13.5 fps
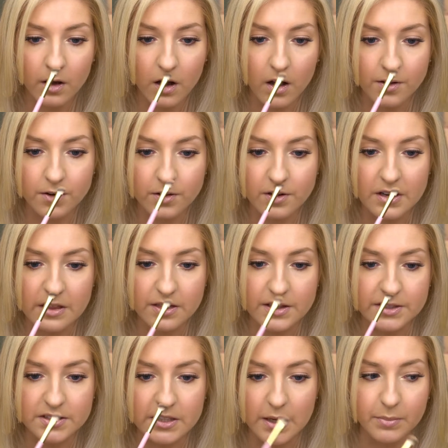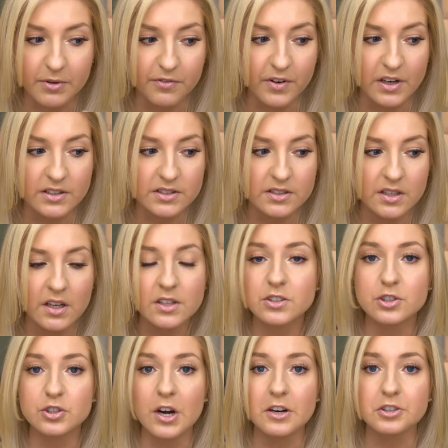underneath this tip at first to
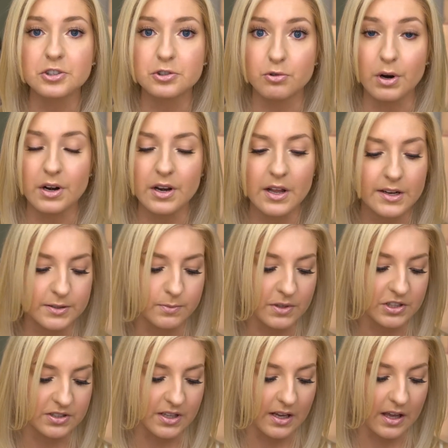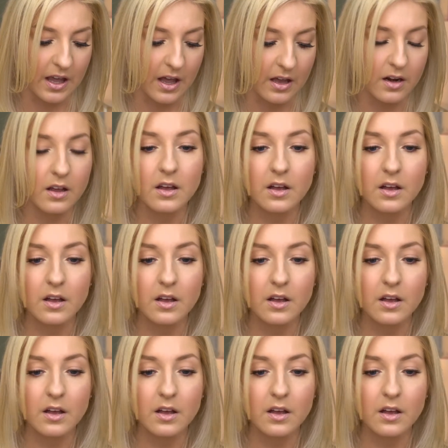try to shorten it as much as I can.